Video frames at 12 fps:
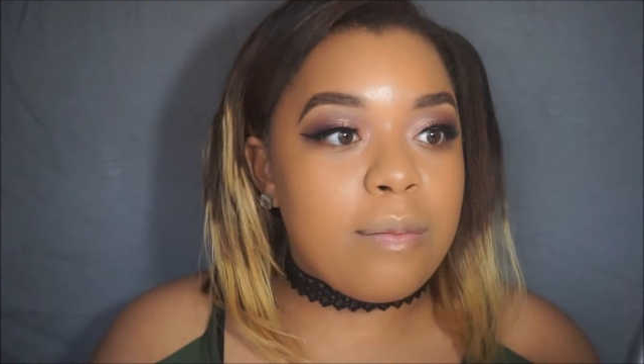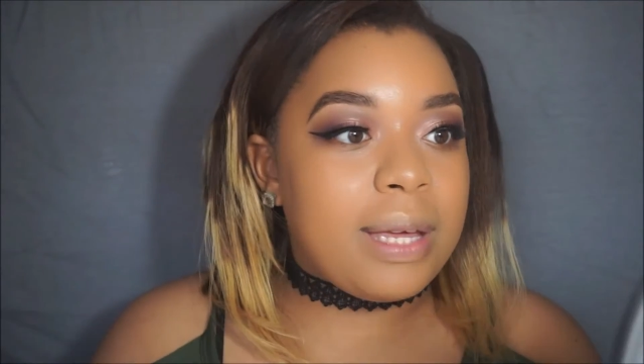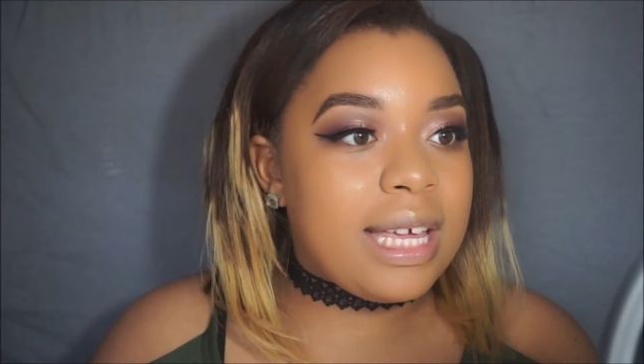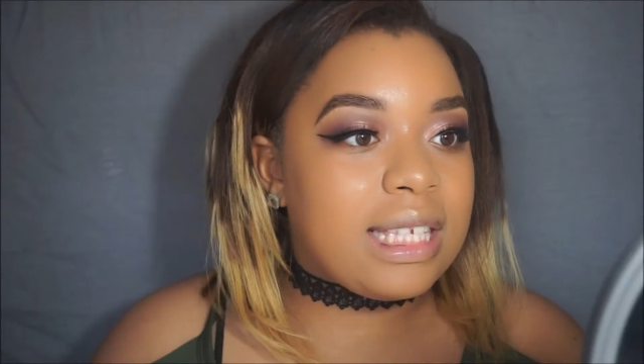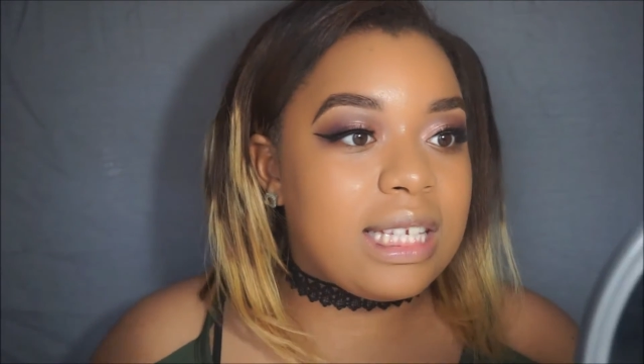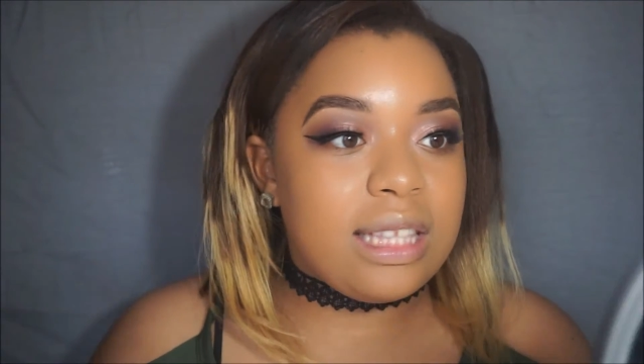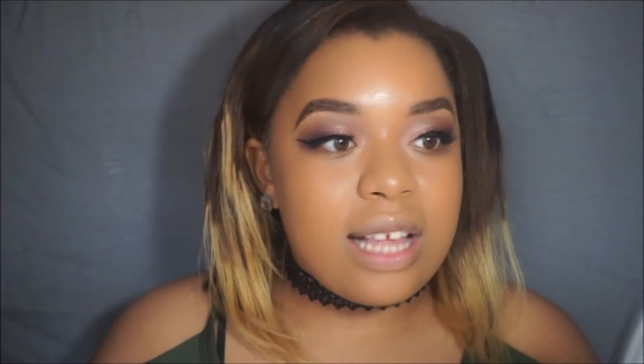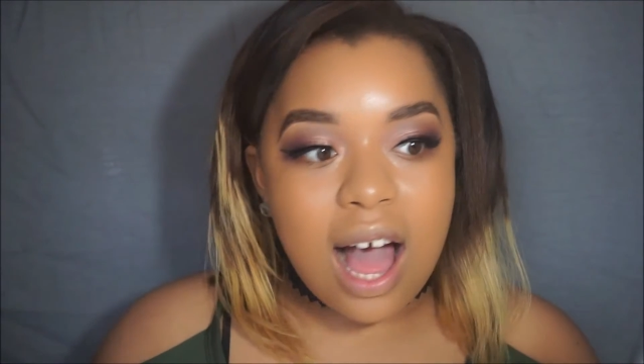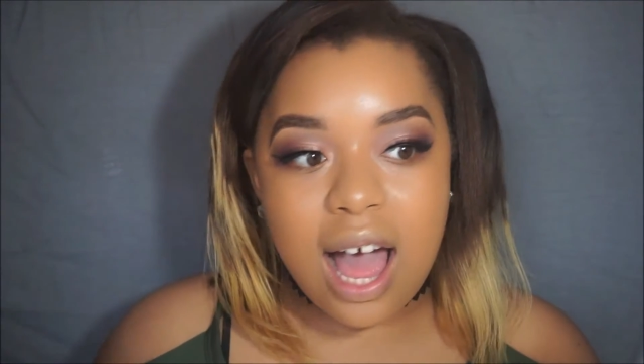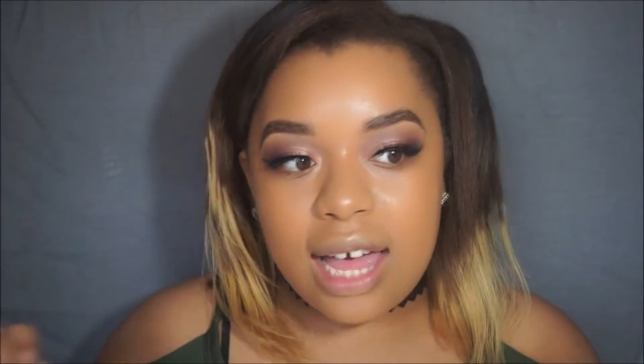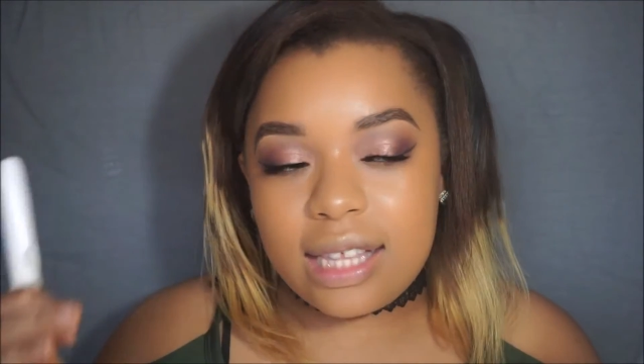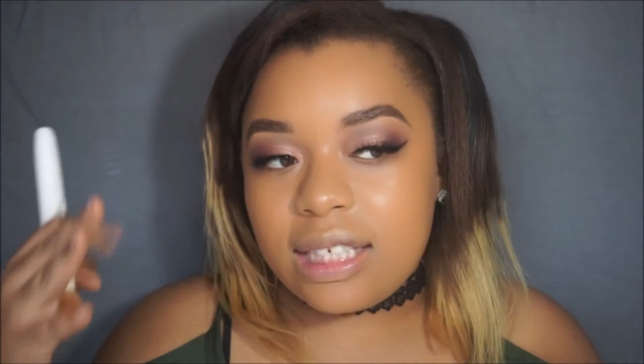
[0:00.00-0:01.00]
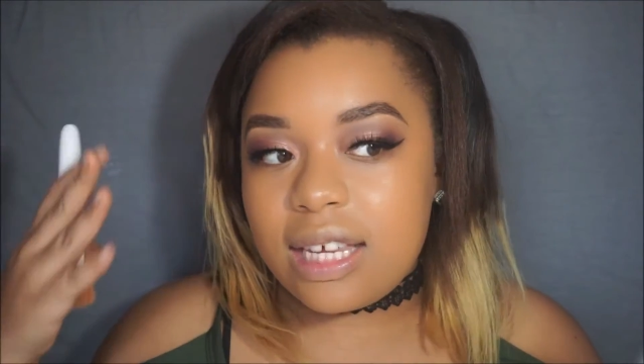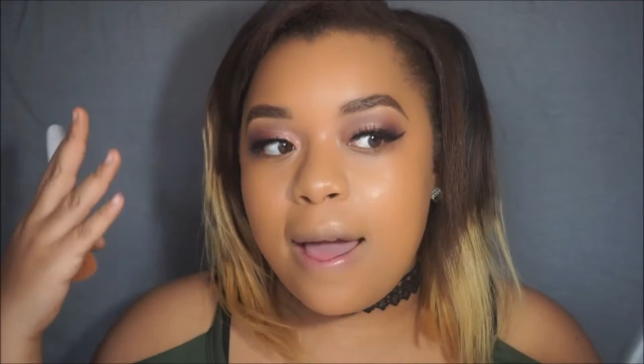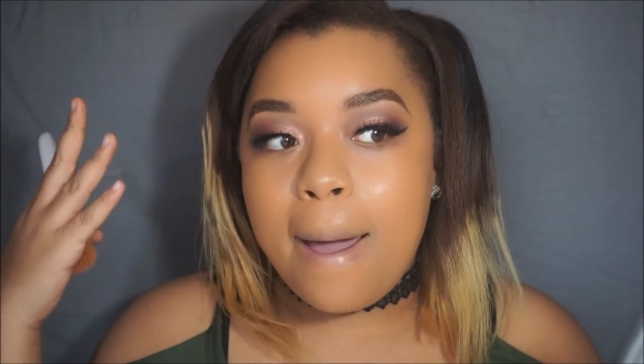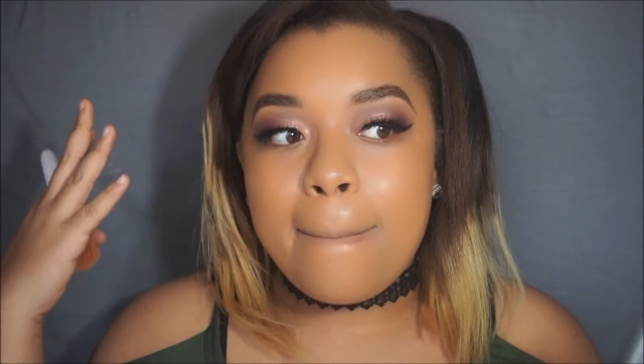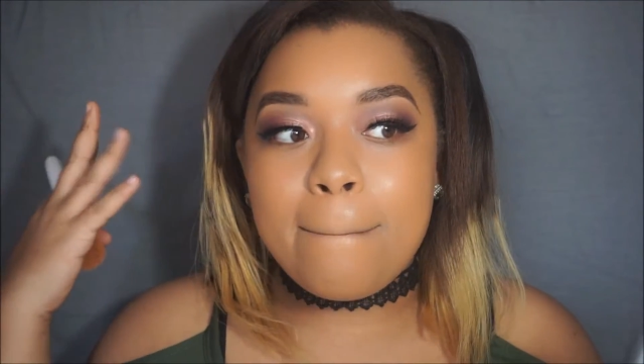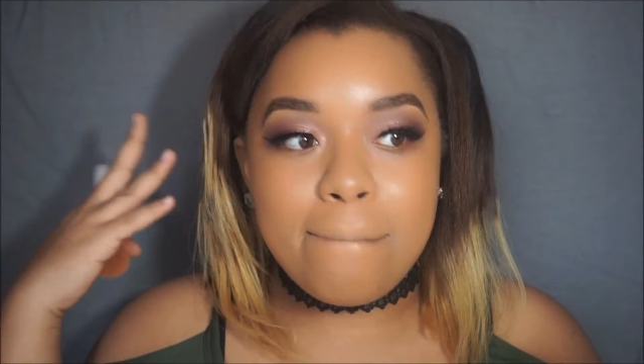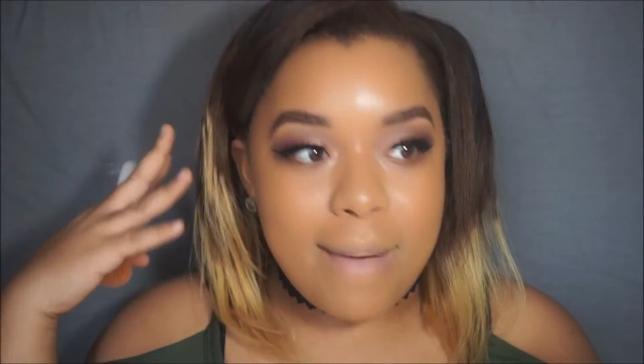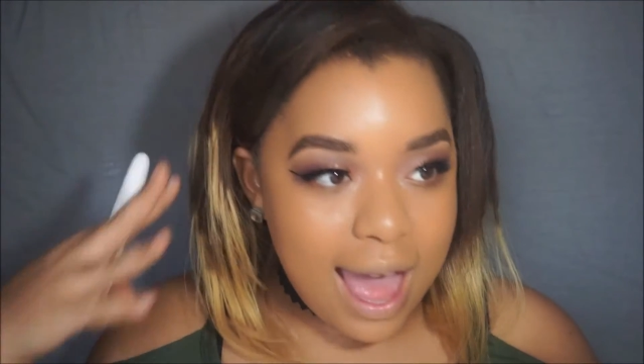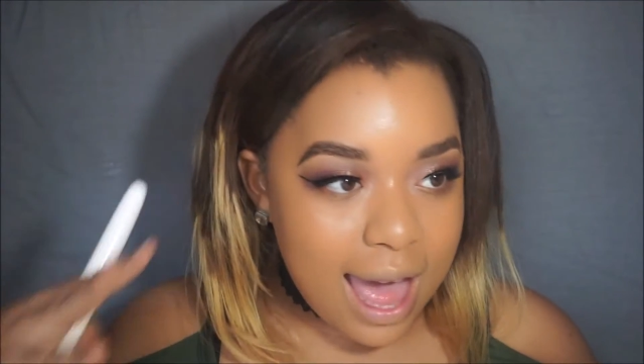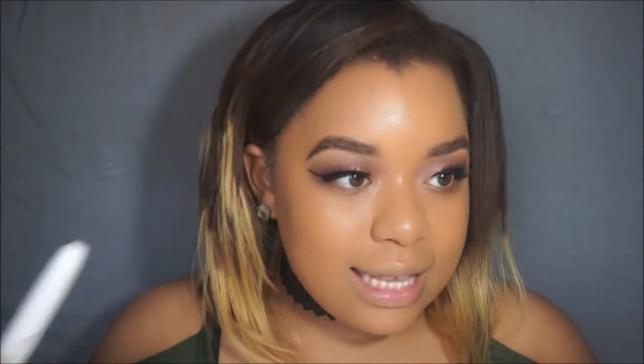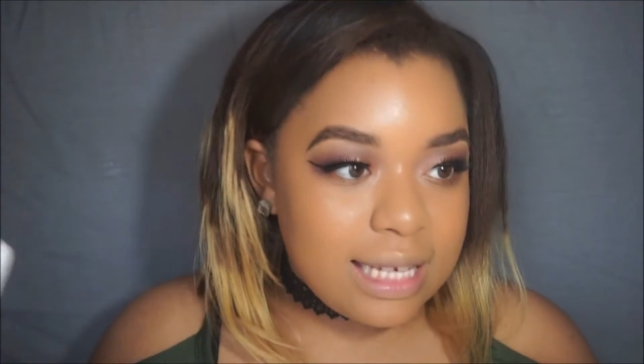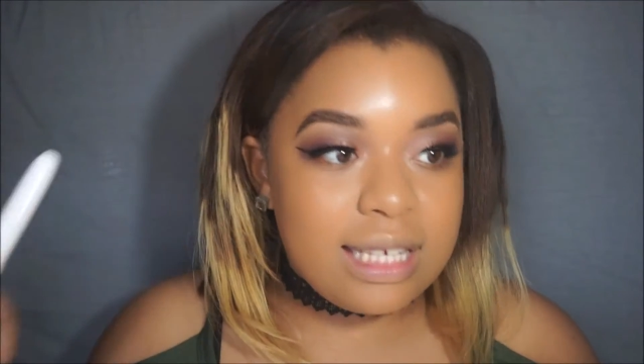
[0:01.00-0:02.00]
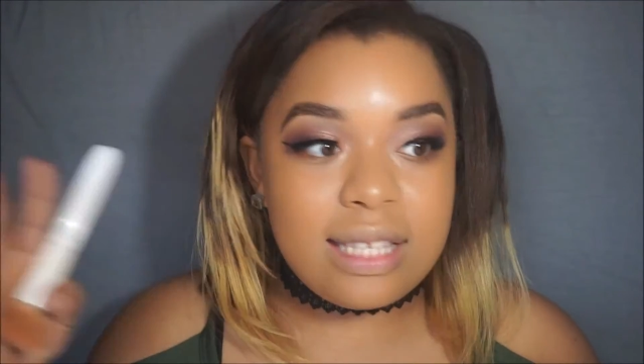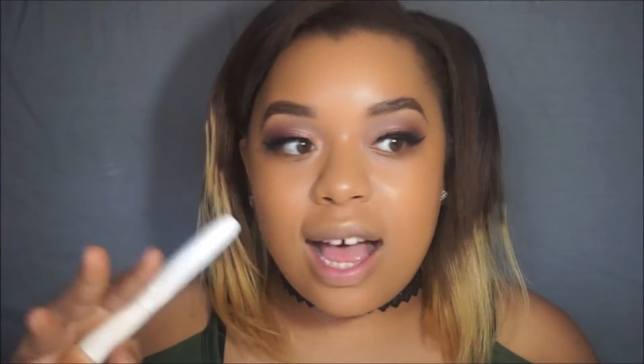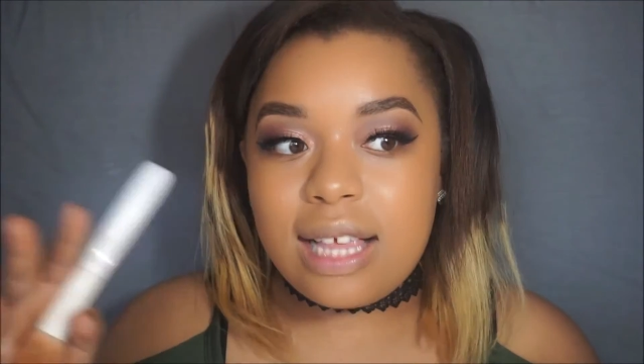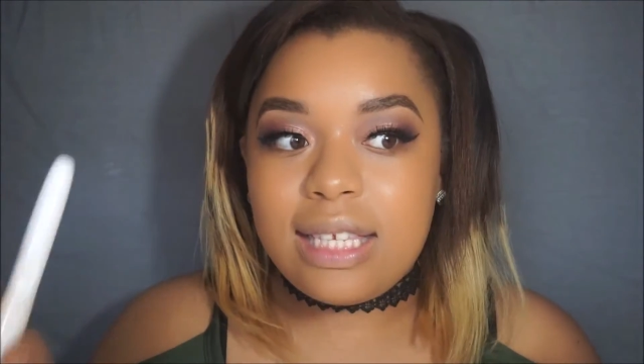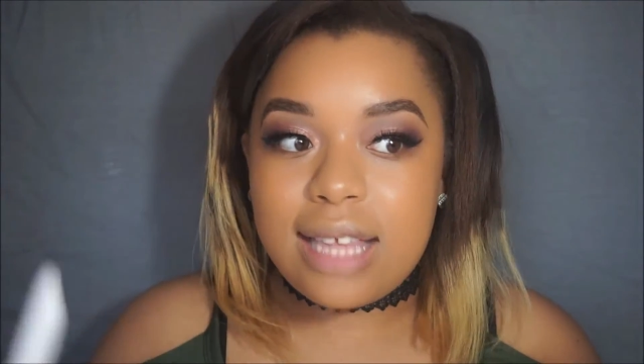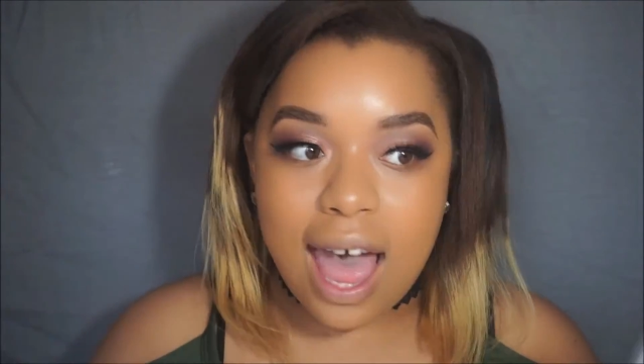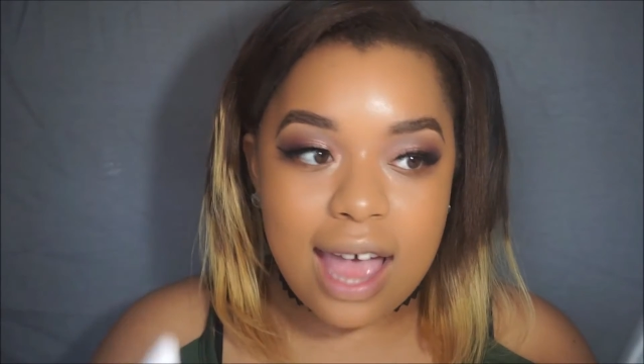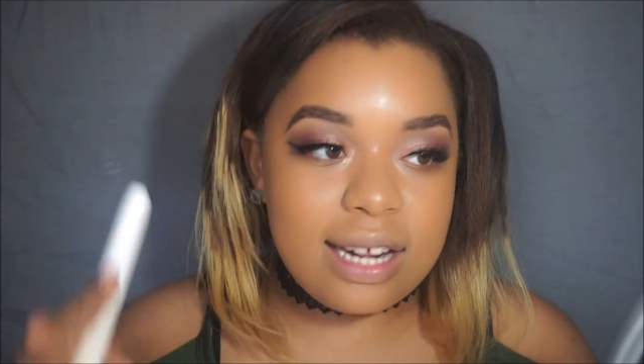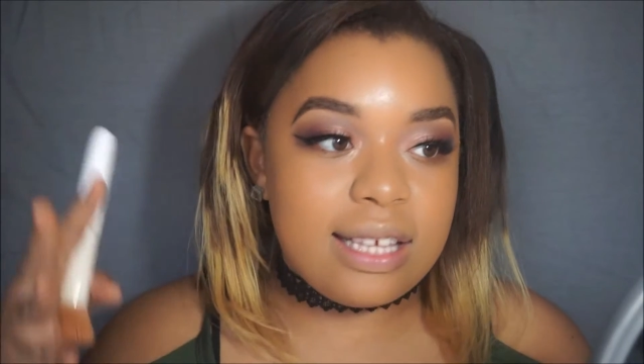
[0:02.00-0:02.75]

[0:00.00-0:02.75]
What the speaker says: It's not matte, it's not satin,